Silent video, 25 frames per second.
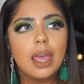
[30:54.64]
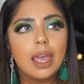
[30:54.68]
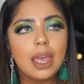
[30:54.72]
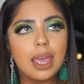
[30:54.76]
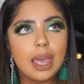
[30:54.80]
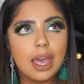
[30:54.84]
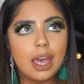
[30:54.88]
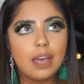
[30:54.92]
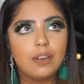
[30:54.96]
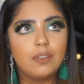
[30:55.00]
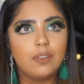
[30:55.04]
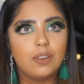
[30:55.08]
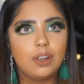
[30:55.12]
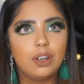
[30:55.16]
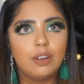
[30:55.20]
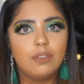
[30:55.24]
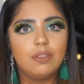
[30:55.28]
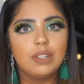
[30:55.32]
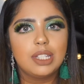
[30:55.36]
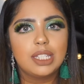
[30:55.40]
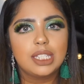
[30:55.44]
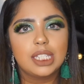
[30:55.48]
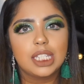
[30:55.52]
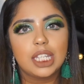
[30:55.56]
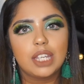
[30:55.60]
ever
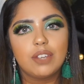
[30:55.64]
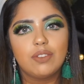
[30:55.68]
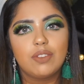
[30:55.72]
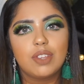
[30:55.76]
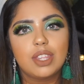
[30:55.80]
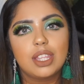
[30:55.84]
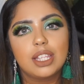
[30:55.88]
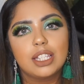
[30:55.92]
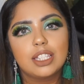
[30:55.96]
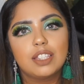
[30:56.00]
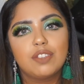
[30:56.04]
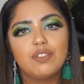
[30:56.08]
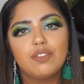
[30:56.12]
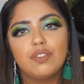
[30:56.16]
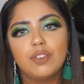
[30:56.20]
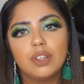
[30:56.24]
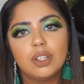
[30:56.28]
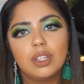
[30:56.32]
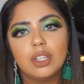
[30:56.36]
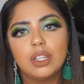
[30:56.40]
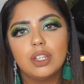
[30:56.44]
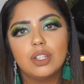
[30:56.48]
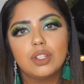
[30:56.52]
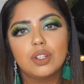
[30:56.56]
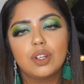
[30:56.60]
received this
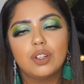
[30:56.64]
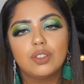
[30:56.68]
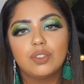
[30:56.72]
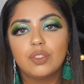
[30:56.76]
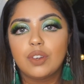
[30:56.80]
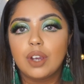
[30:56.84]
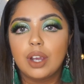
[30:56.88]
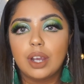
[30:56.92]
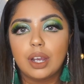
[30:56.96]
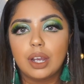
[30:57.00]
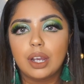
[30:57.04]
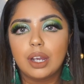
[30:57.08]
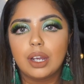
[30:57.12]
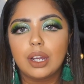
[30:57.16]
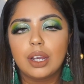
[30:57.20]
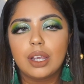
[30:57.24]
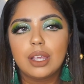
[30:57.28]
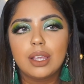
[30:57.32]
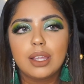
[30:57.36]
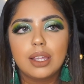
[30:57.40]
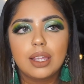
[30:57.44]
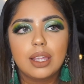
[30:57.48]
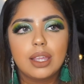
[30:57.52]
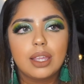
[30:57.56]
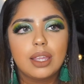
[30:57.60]
footage of her.
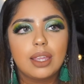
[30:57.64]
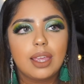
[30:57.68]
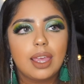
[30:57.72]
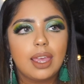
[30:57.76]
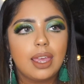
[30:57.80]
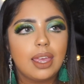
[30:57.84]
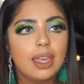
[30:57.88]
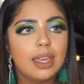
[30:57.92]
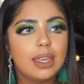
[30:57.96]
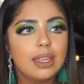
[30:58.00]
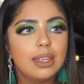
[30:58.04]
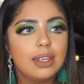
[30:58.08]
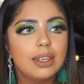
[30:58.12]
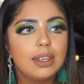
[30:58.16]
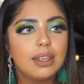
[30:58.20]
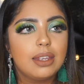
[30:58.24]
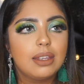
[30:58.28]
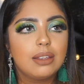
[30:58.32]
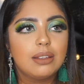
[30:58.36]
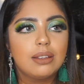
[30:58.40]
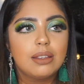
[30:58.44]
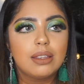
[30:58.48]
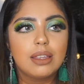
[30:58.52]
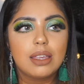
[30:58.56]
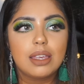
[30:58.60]
And
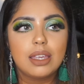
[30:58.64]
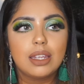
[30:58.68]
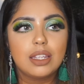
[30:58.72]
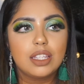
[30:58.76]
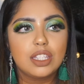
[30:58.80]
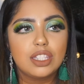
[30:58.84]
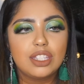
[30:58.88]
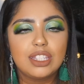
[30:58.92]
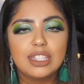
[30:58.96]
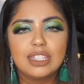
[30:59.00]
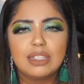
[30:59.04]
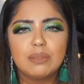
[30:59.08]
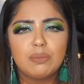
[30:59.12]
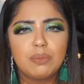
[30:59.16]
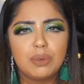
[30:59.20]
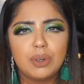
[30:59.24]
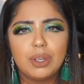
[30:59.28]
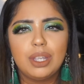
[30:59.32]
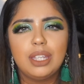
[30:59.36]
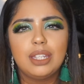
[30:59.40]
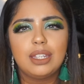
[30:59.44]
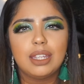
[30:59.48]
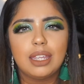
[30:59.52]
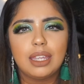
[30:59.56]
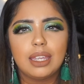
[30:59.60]
it is
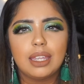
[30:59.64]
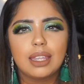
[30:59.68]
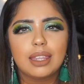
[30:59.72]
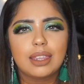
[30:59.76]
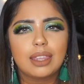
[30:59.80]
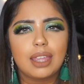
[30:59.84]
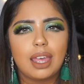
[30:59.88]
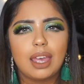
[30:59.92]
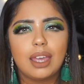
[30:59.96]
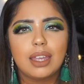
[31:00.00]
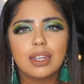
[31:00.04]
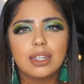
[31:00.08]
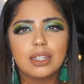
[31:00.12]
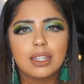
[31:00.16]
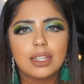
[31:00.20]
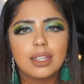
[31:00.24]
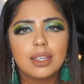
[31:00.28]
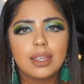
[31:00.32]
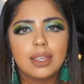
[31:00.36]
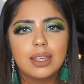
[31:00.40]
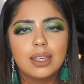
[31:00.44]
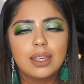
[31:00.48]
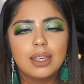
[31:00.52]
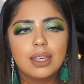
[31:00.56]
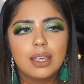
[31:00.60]
disappointing that
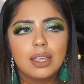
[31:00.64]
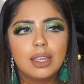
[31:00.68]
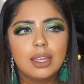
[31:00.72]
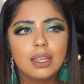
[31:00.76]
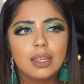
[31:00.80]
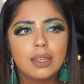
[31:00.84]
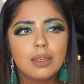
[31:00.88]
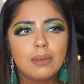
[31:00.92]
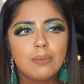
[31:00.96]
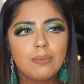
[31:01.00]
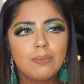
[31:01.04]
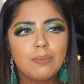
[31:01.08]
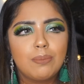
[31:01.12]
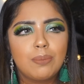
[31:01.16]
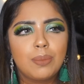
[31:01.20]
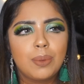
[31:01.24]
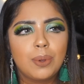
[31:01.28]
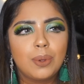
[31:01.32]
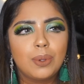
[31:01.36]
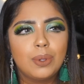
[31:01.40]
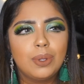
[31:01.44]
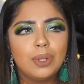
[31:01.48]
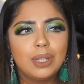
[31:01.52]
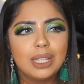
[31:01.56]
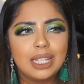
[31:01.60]

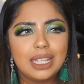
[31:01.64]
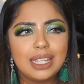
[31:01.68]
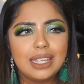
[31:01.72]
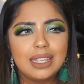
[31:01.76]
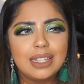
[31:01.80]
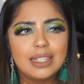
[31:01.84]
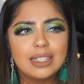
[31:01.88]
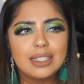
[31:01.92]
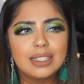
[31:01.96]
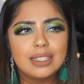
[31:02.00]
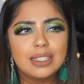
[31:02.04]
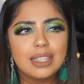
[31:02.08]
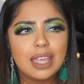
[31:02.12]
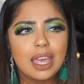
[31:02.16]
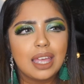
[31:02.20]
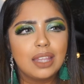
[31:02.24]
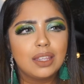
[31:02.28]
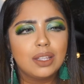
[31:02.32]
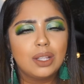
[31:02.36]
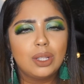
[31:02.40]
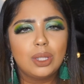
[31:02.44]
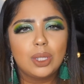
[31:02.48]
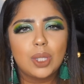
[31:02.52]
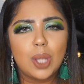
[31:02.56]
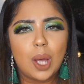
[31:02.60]
police and
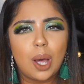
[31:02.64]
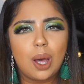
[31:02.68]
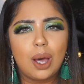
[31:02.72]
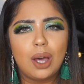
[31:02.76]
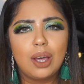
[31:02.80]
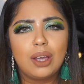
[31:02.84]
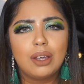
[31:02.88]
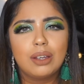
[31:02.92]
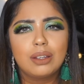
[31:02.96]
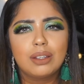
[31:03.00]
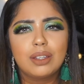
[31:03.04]
the law